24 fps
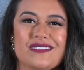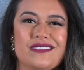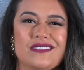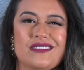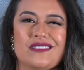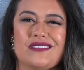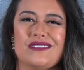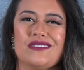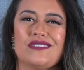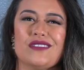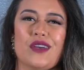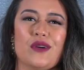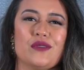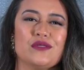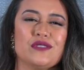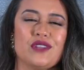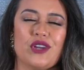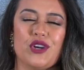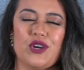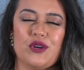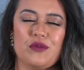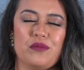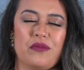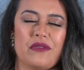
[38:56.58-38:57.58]
so
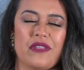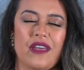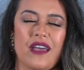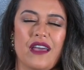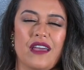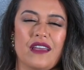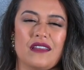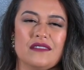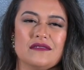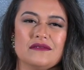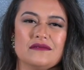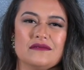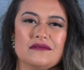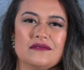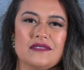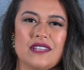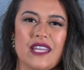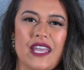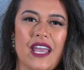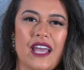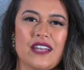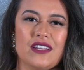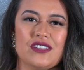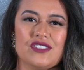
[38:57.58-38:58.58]
dope that
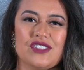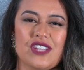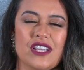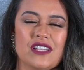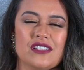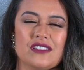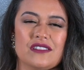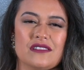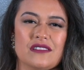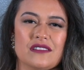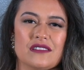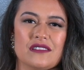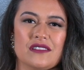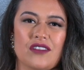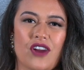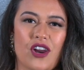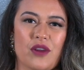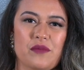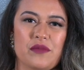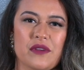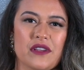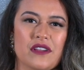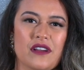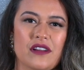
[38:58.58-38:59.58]
they had to change the
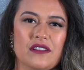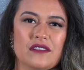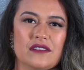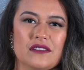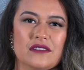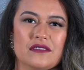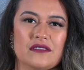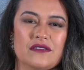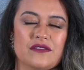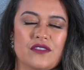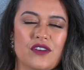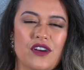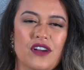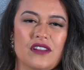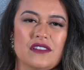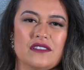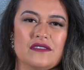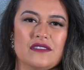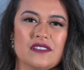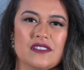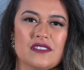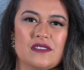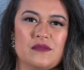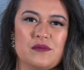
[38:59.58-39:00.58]
carpet color for all
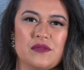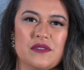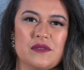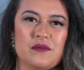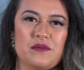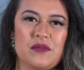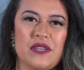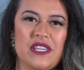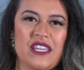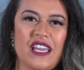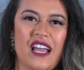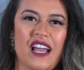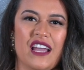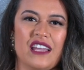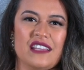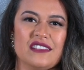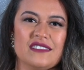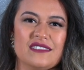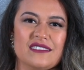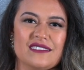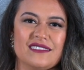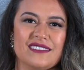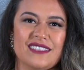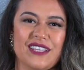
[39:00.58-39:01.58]
of us PIs,